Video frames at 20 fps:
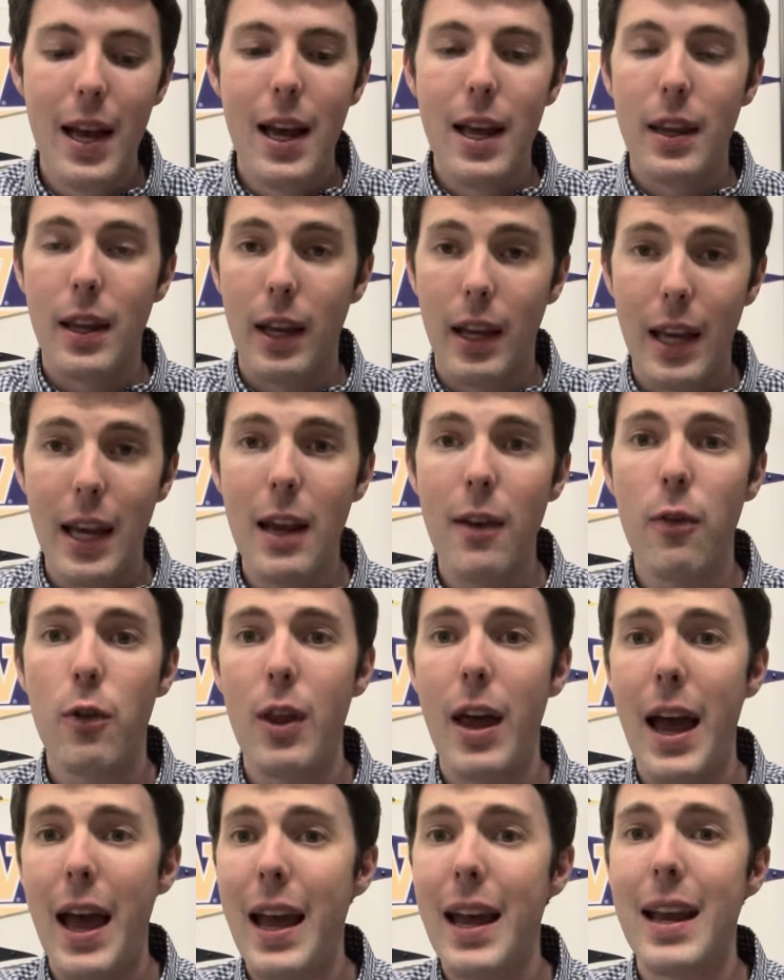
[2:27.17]
The key for
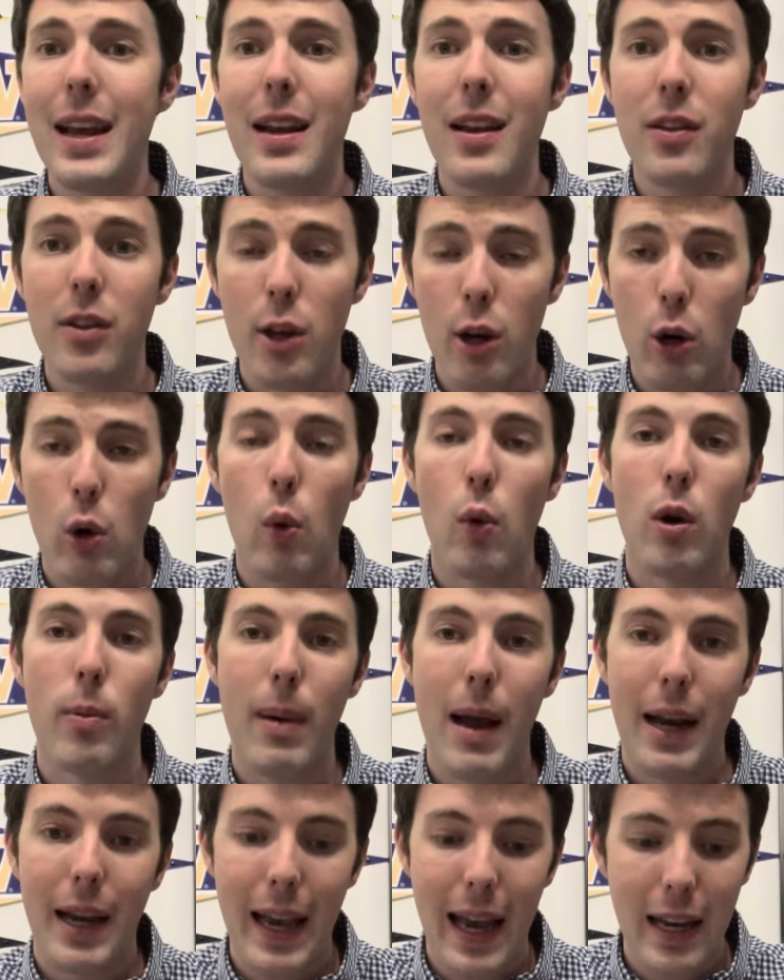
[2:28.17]
that is their
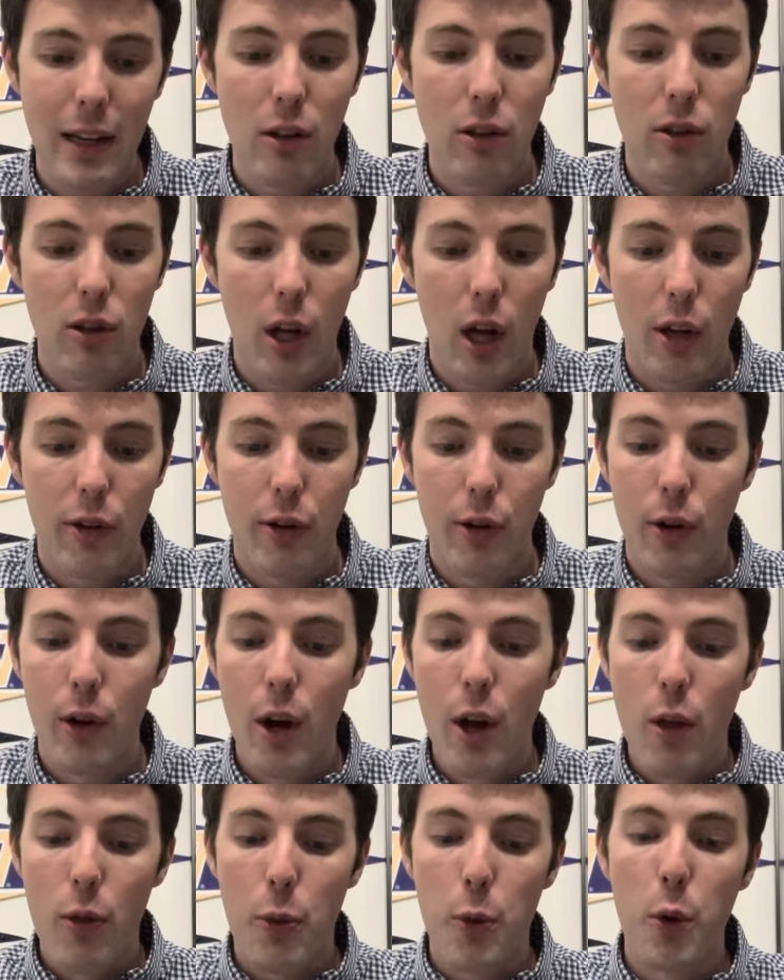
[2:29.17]
quarterback, Caden Salter.
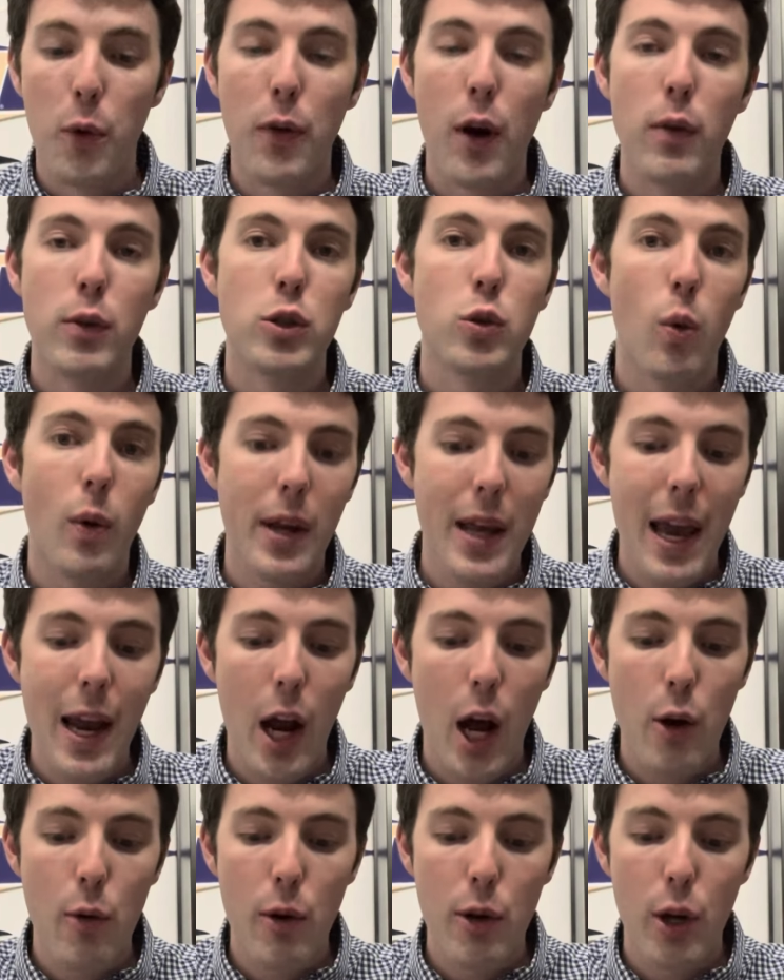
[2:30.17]
Threw for over twenty-eight
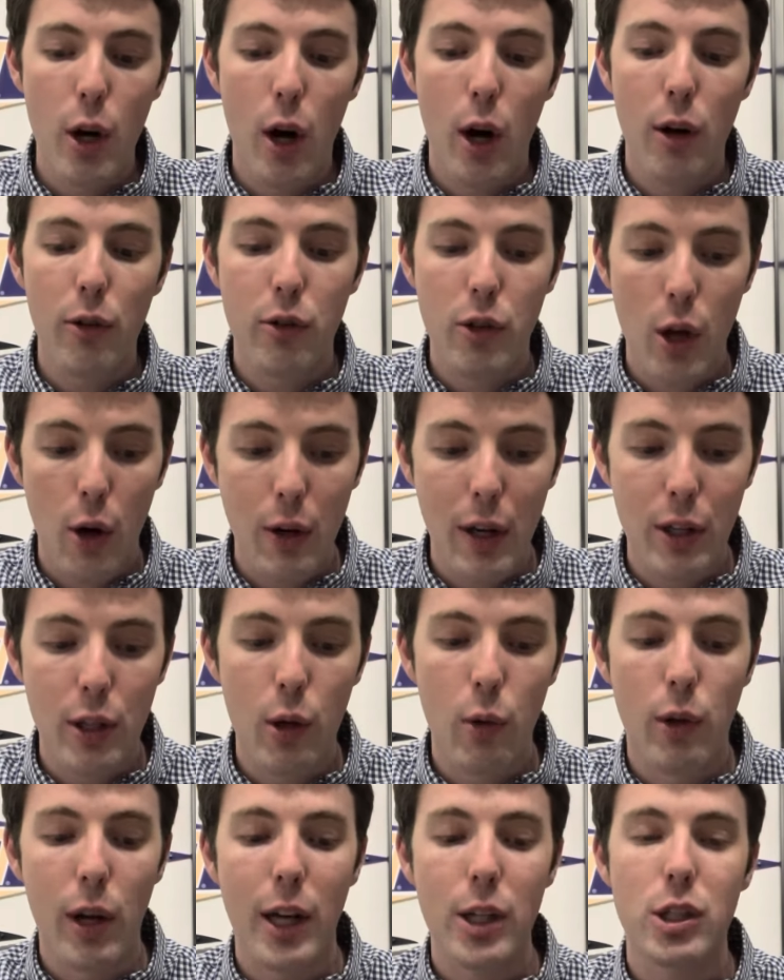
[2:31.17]
hundred yards, thirty-two
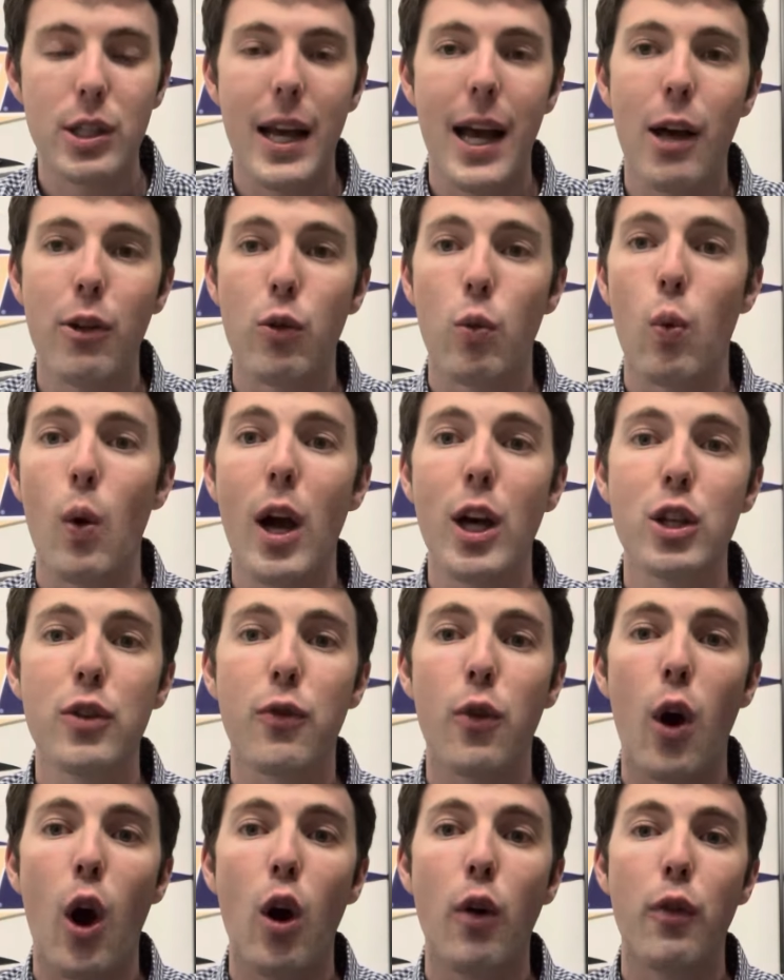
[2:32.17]
touchdowns, rushed
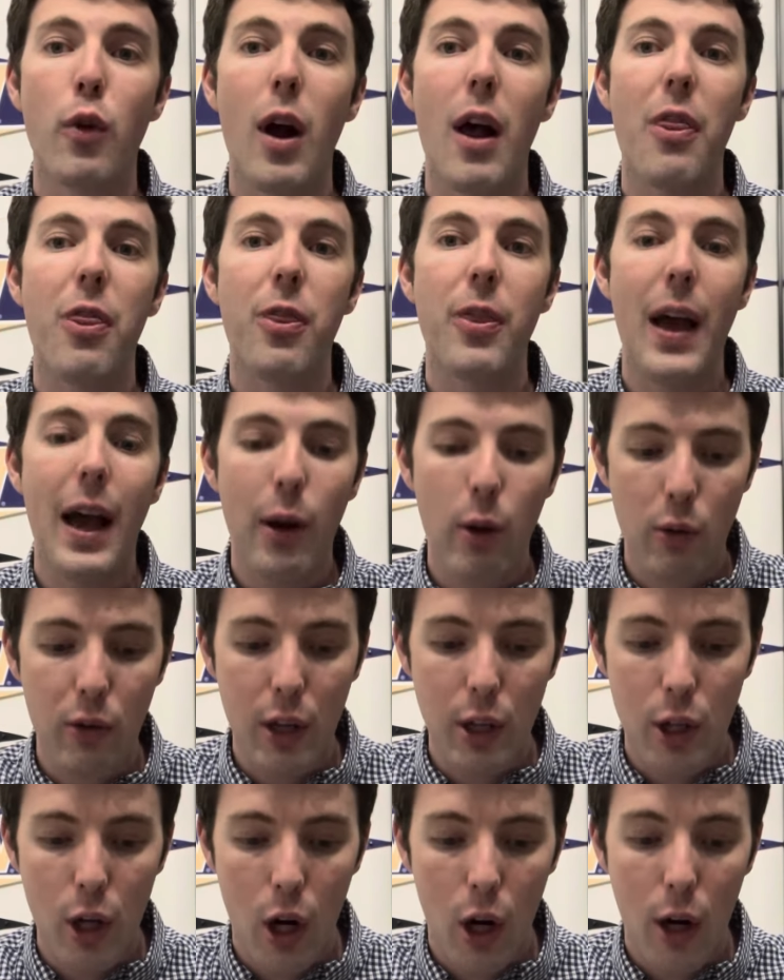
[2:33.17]
for over one thousand
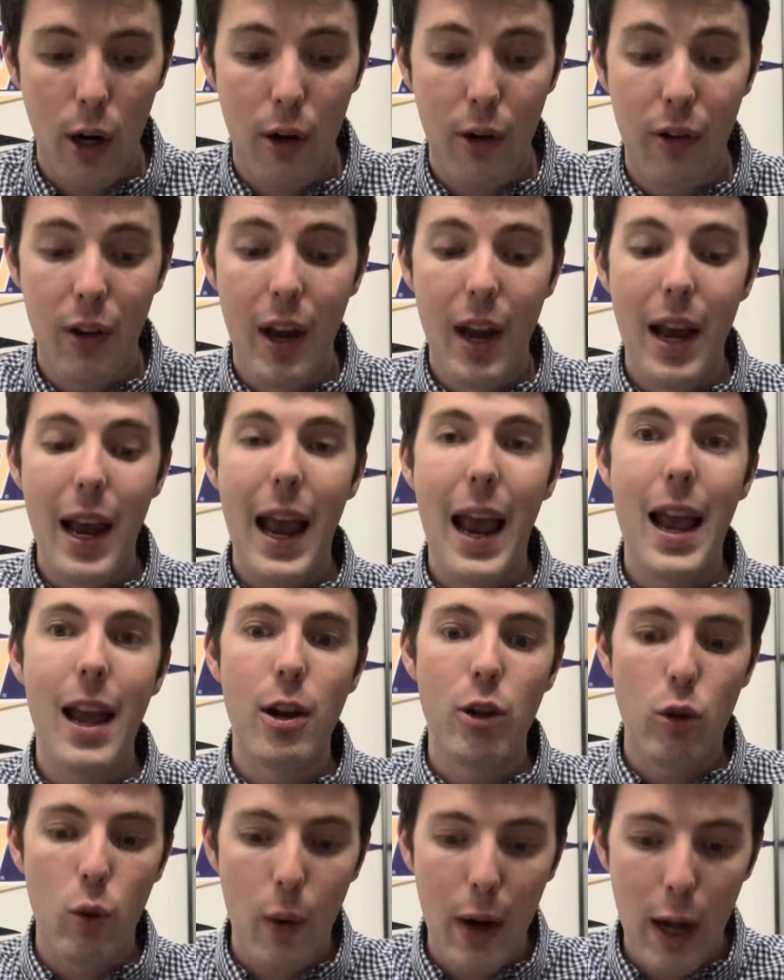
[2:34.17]
yards, and
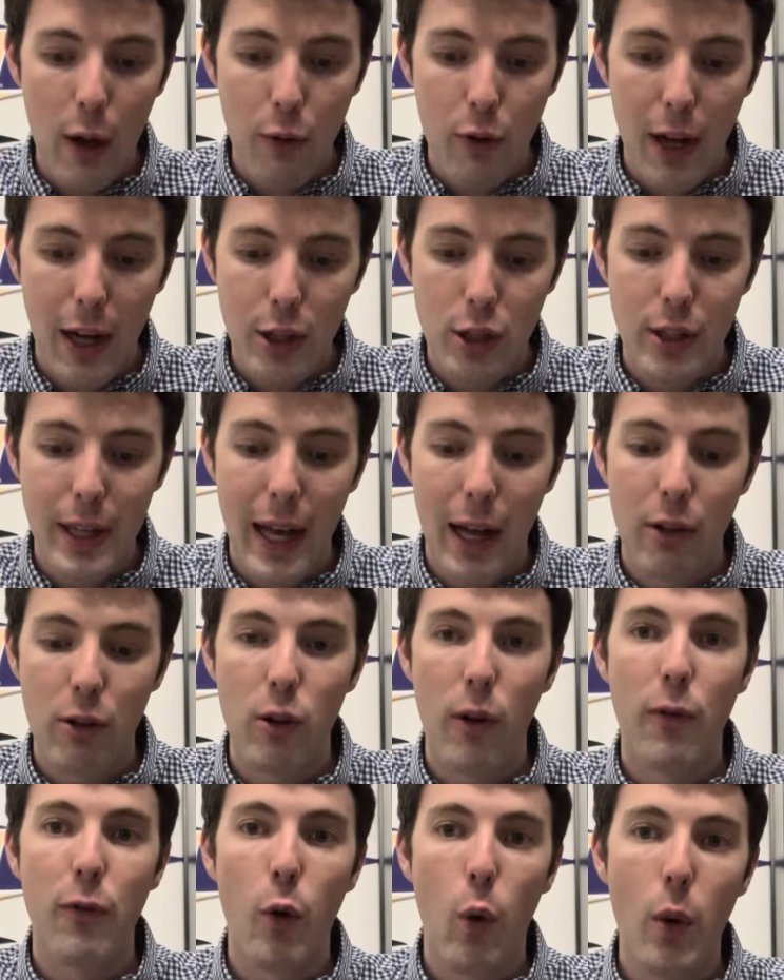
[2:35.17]
twelve touchdowns. So
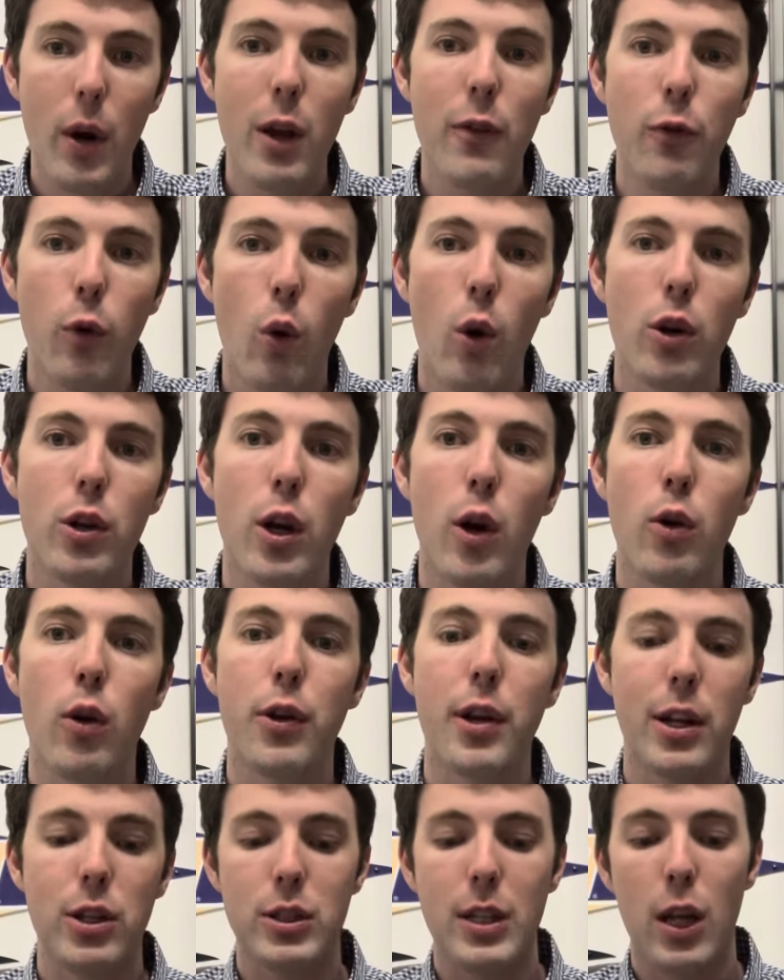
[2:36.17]
forty-four total
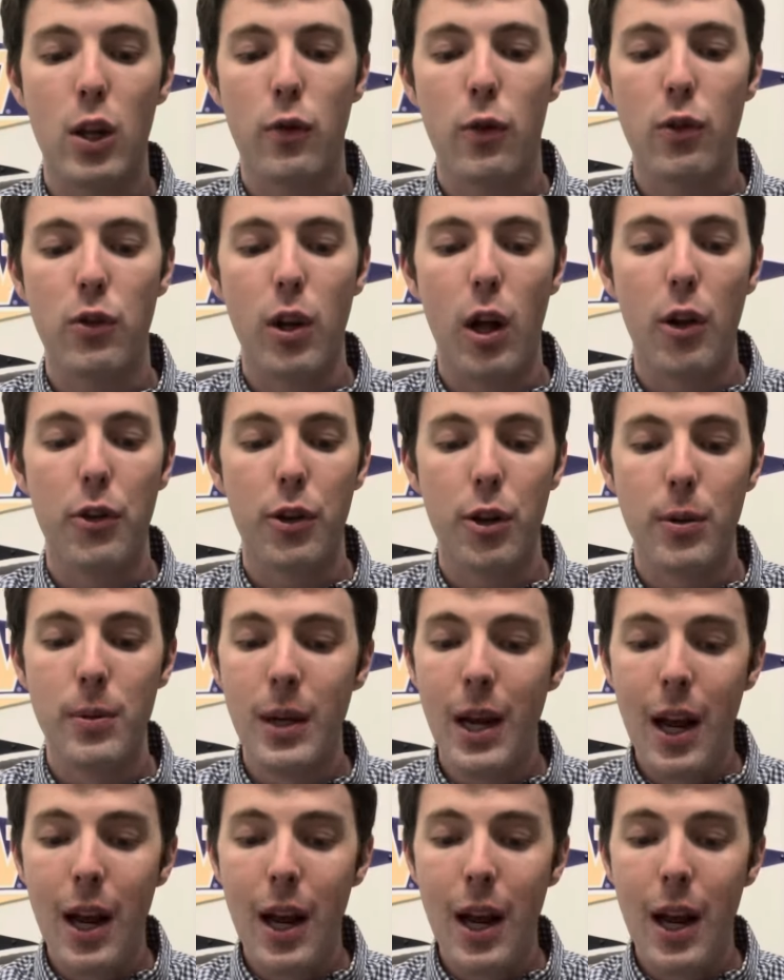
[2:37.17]
touchdowns for Salter.